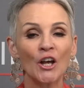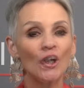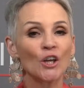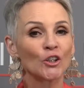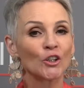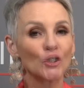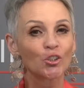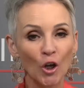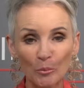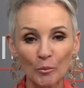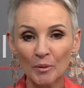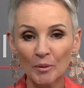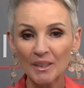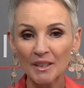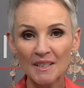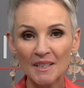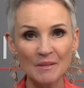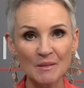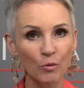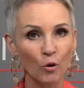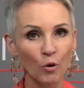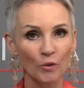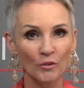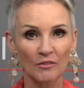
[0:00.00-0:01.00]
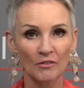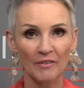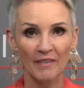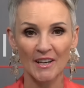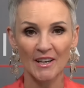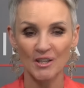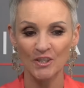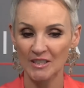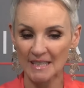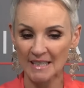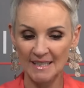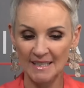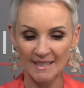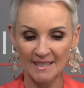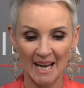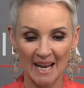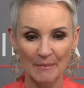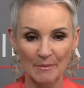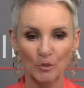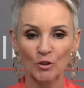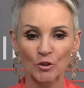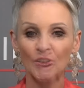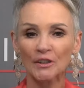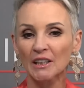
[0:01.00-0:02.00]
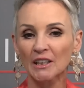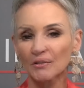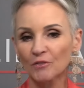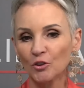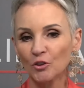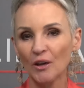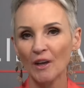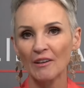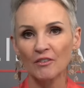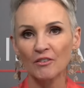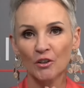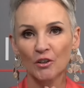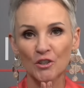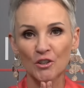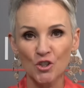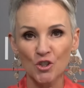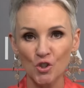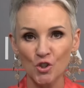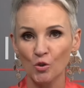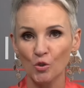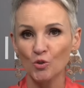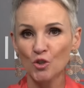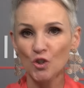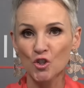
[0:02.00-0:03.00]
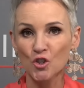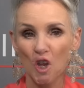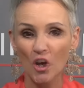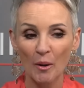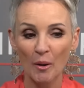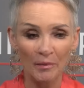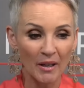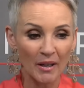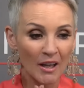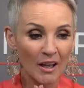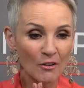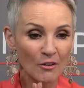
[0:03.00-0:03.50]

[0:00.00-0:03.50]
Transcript: Nobody is born a fashionista. I'm going to give you a very short, sharp,